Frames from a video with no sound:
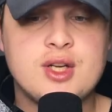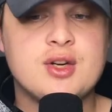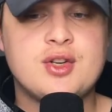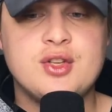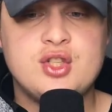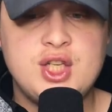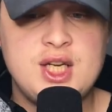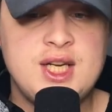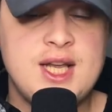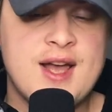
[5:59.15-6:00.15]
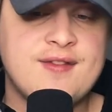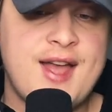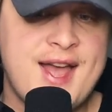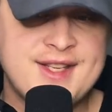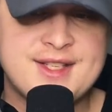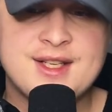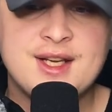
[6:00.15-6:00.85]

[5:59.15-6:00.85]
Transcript: here to the GEFS,